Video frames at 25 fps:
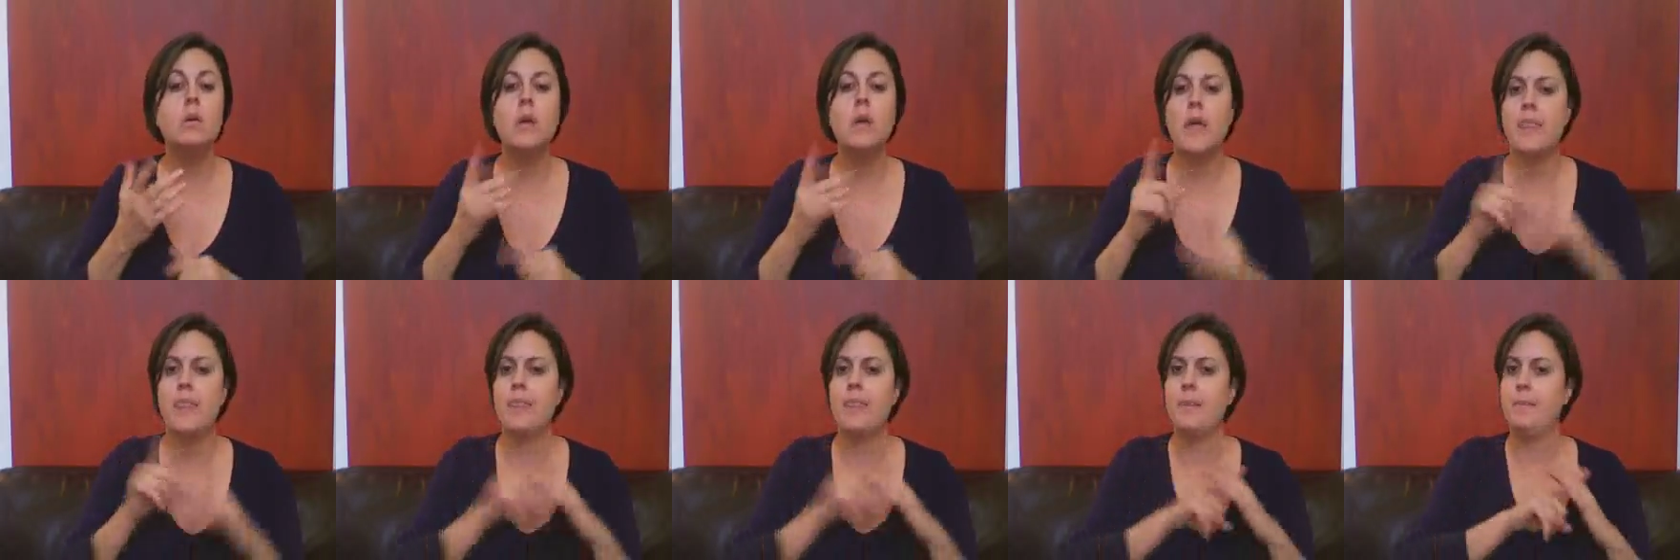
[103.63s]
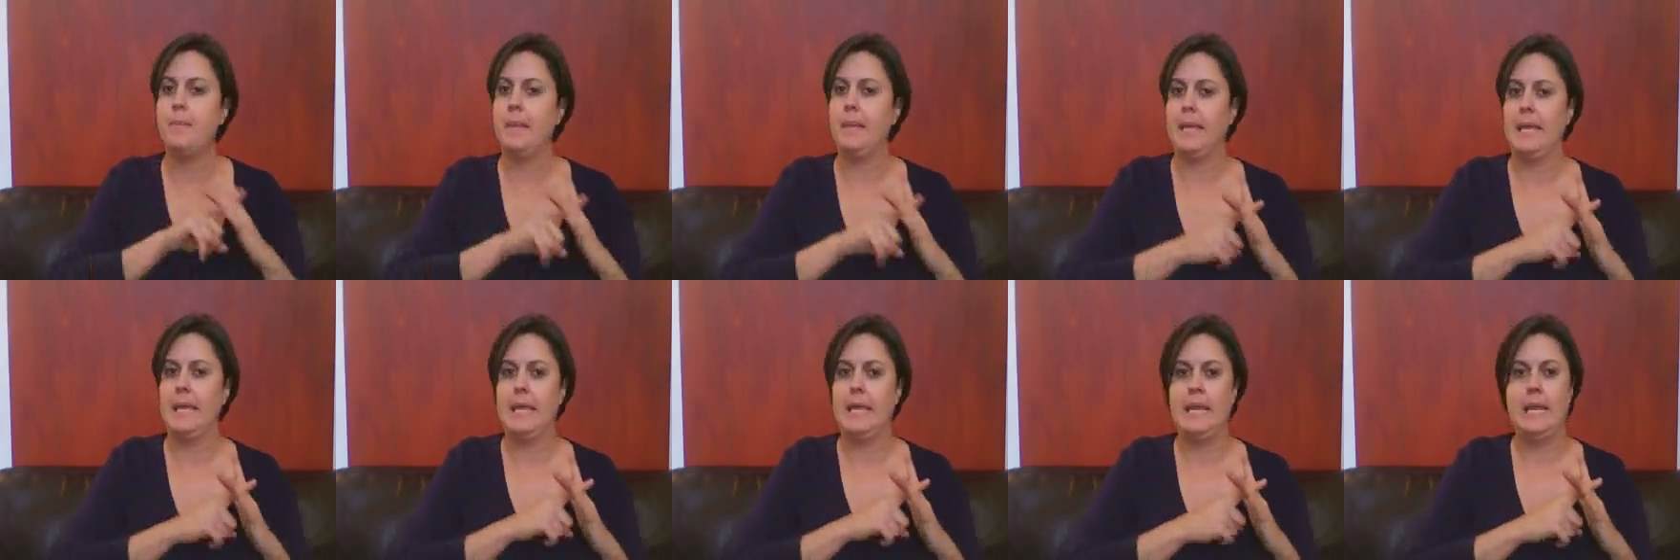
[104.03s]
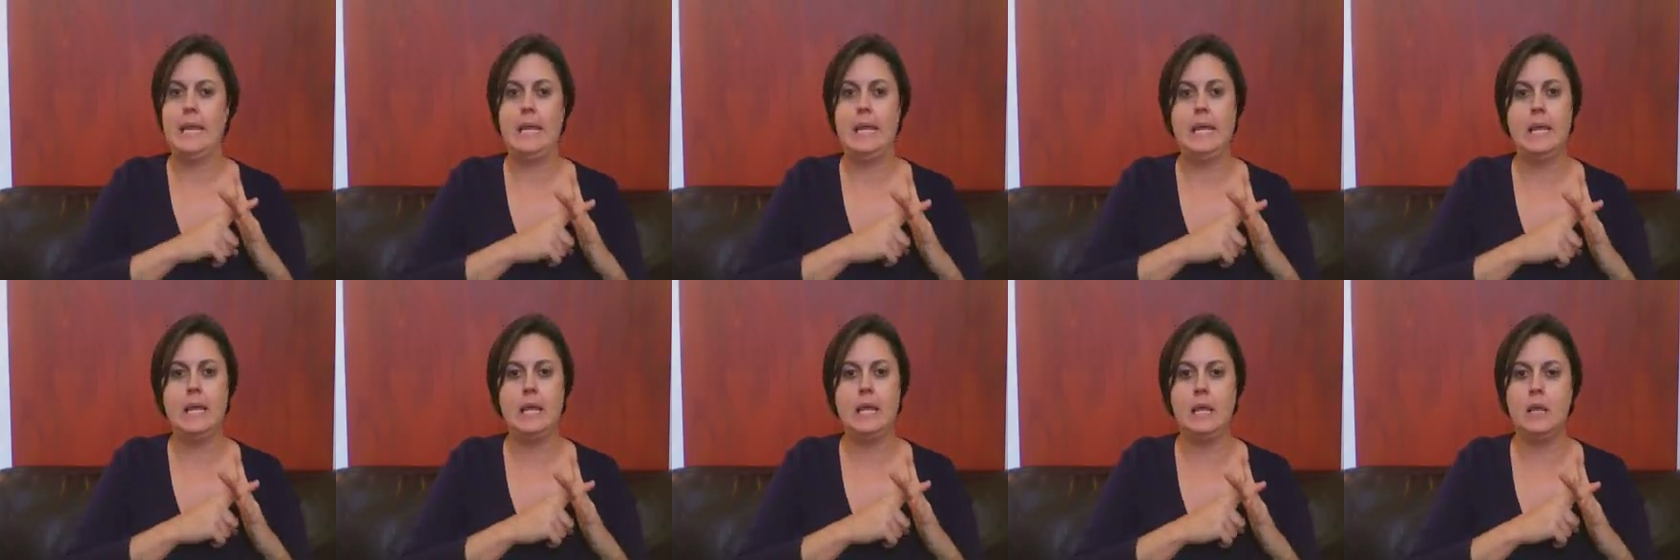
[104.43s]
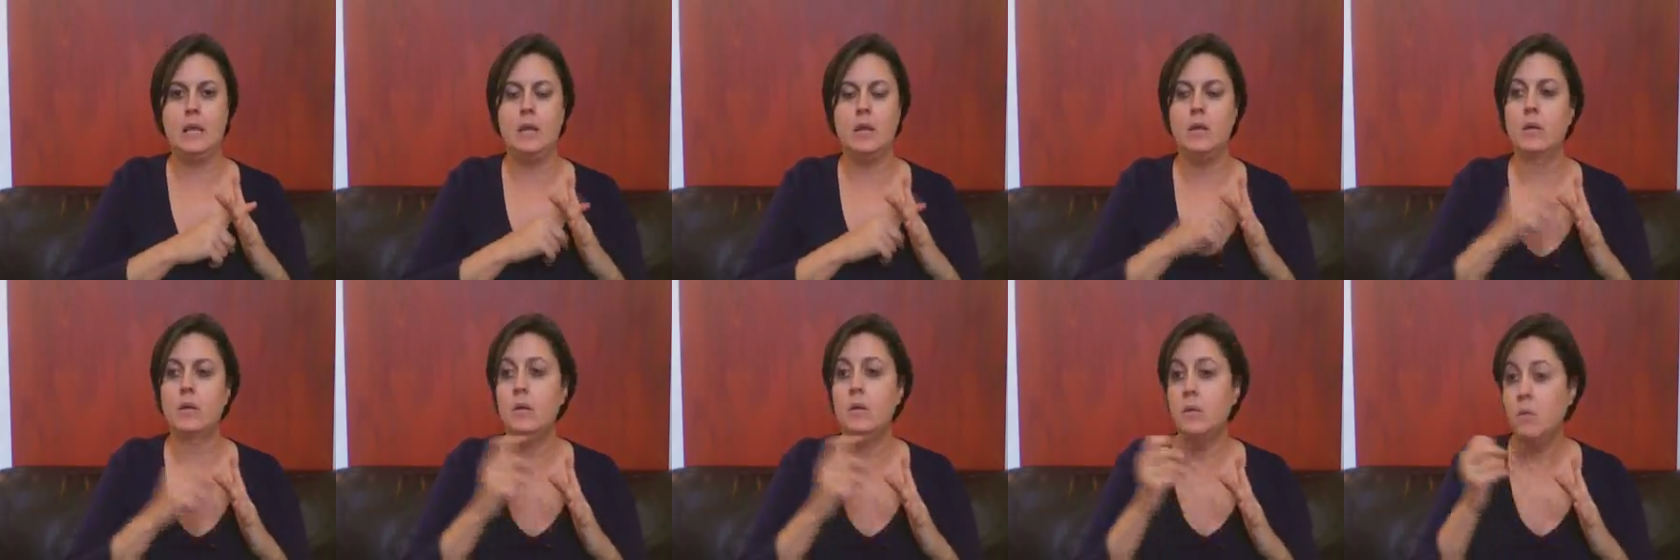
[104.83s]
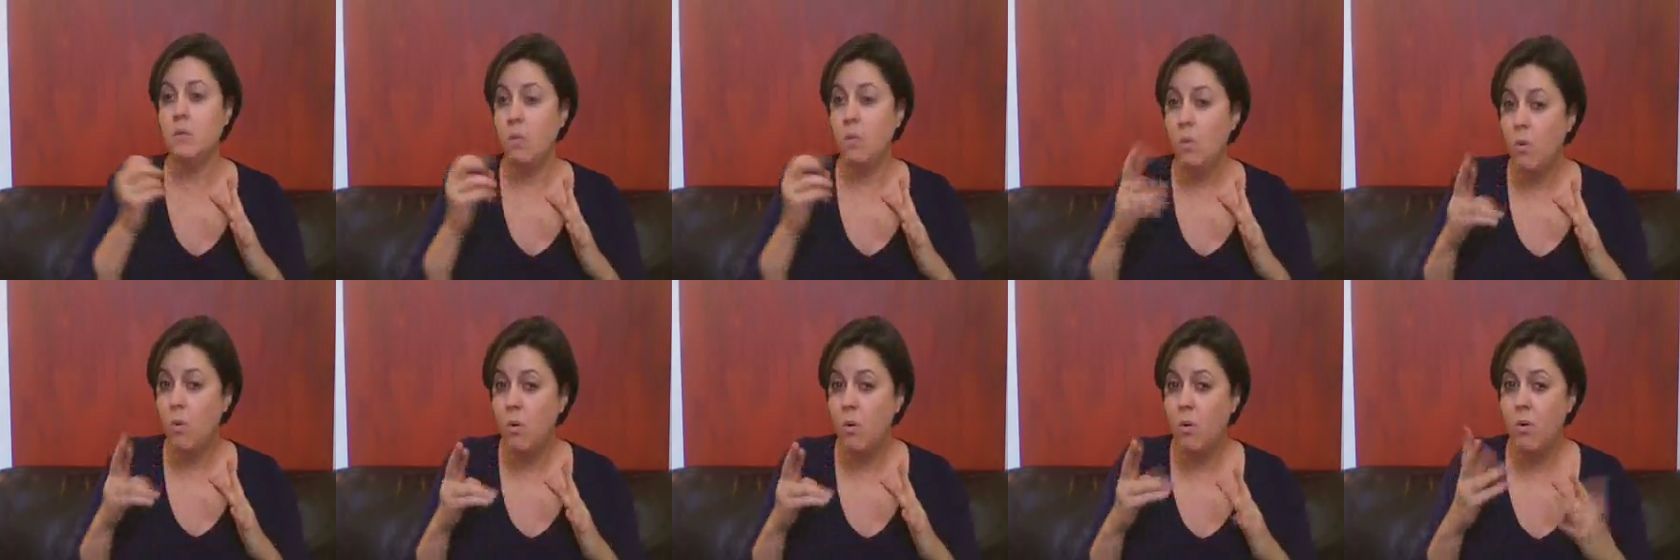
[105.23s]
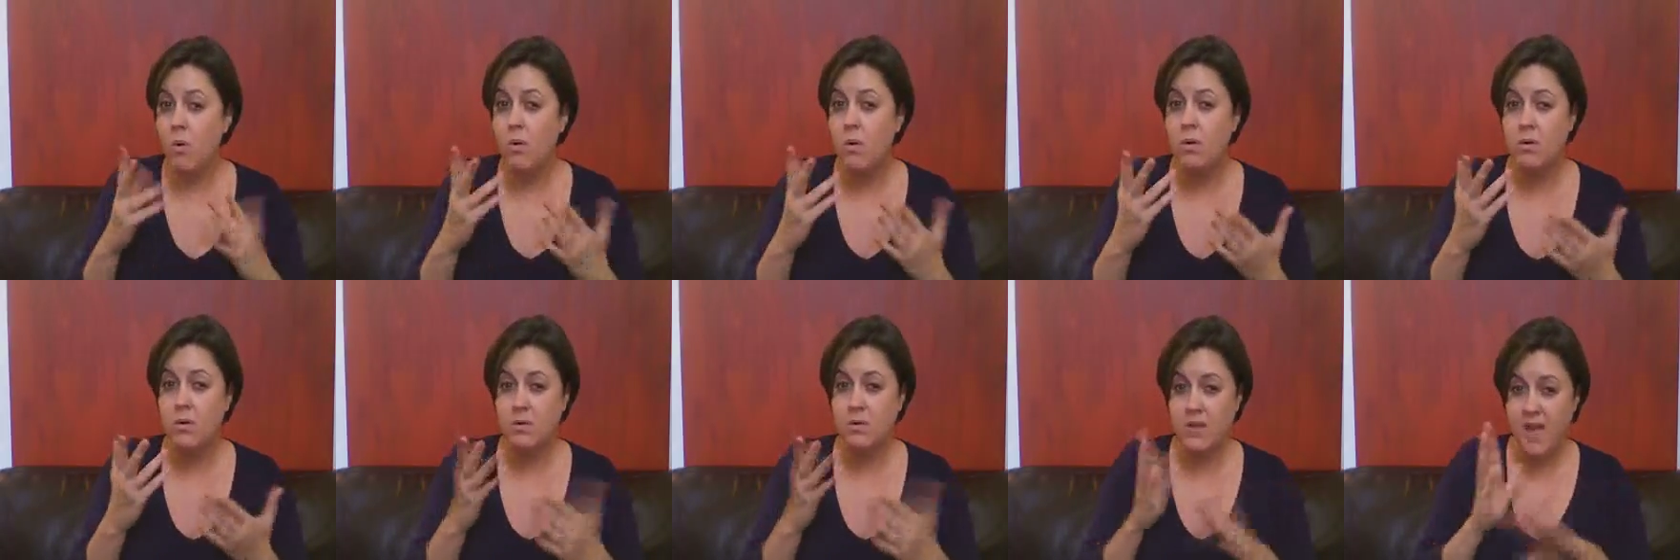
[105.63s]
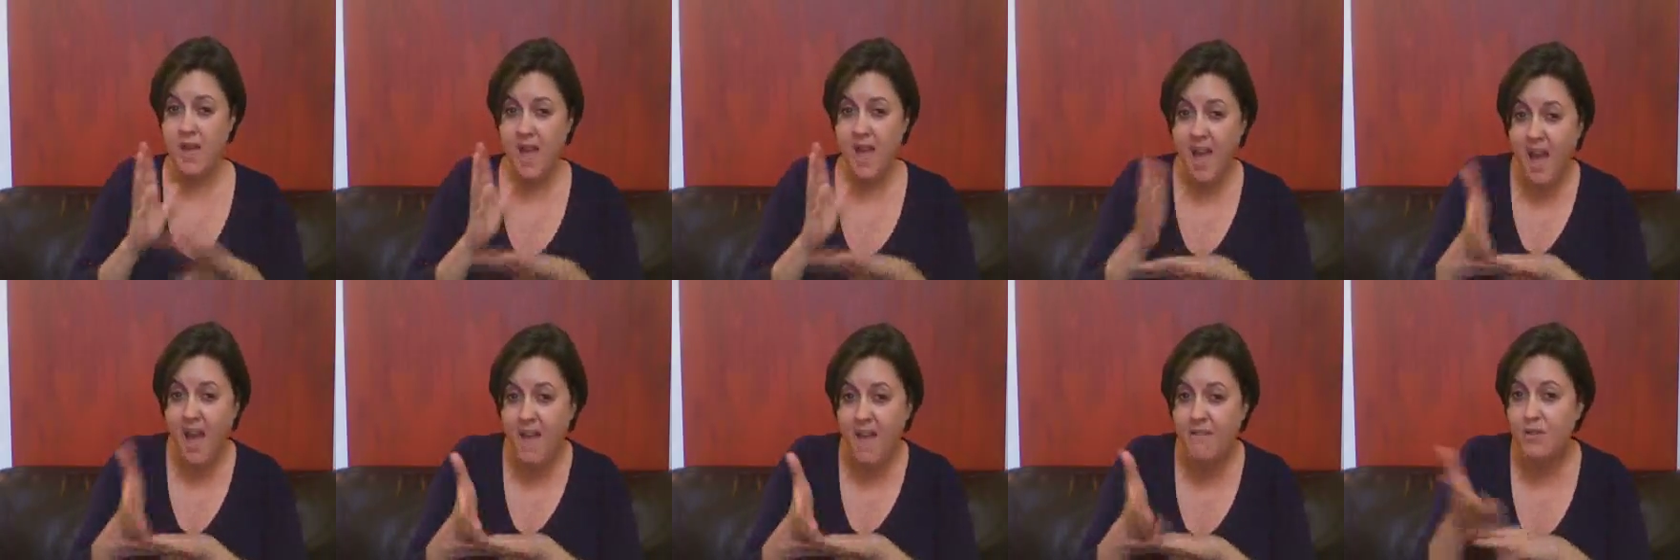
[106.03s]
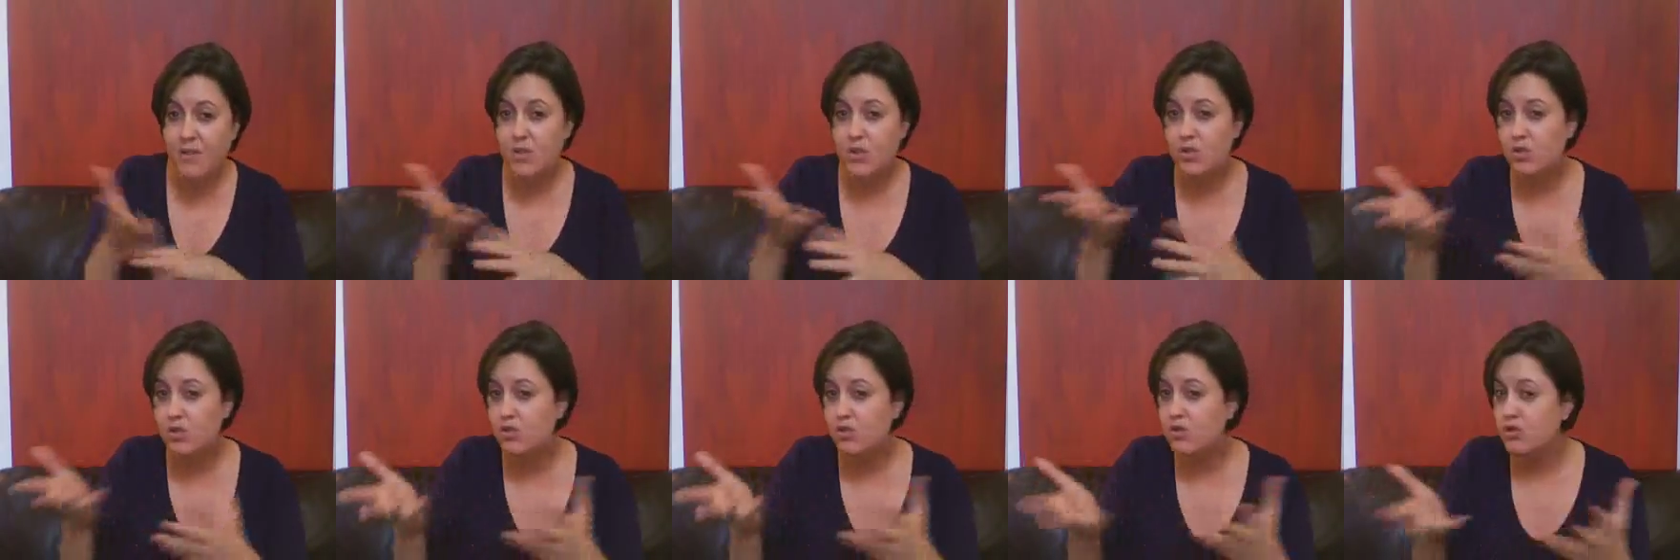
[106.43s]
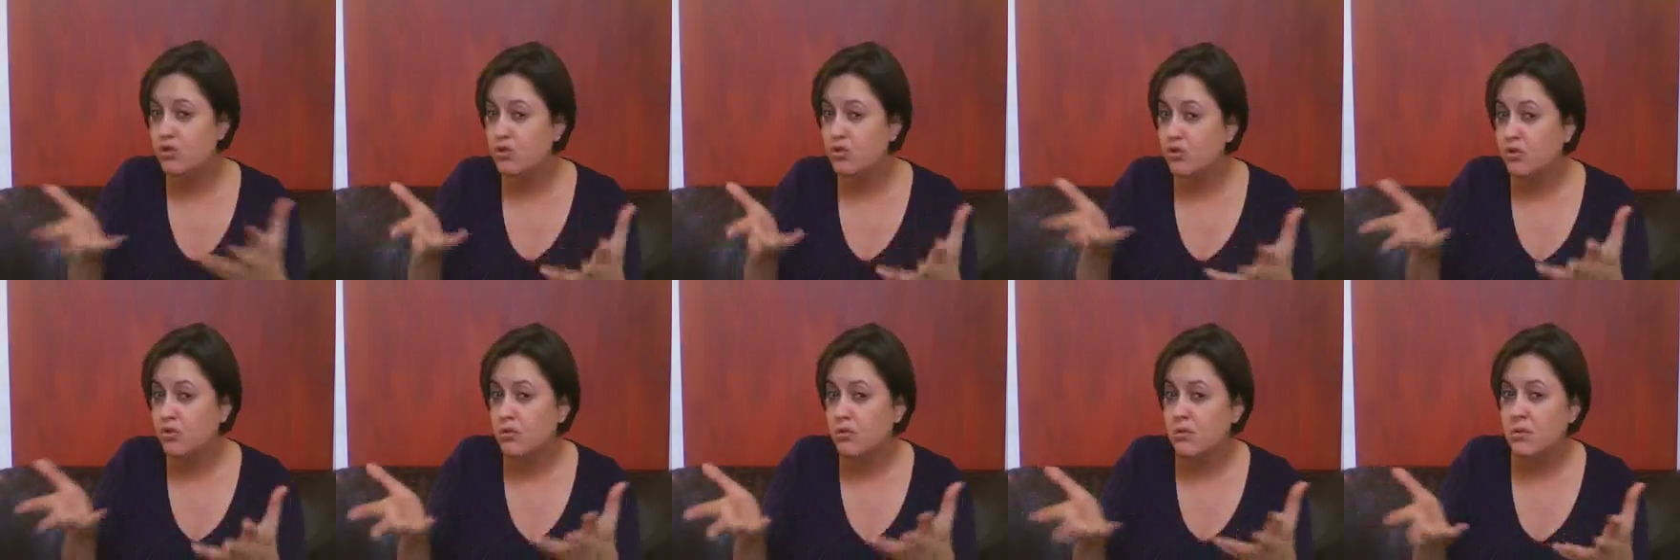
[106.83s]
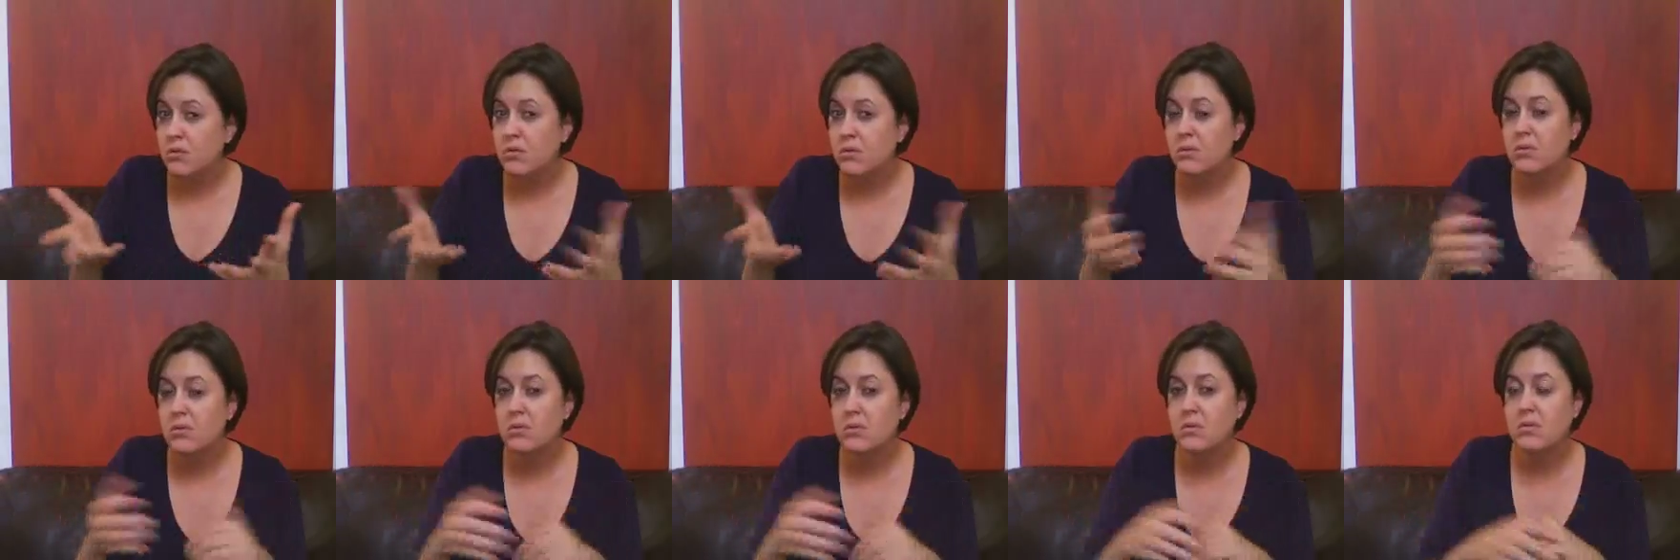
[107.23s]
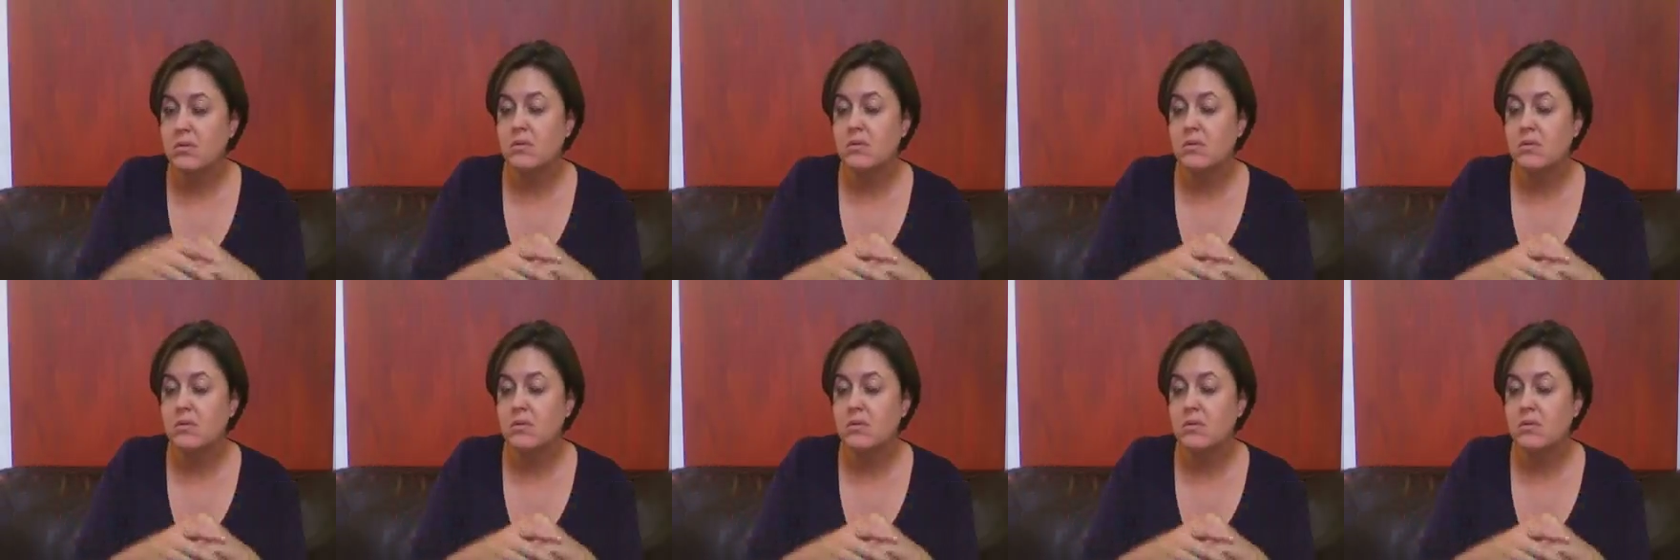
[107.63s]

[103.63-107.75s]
I mean, I would think, I'll let you answer that question. When do you do that?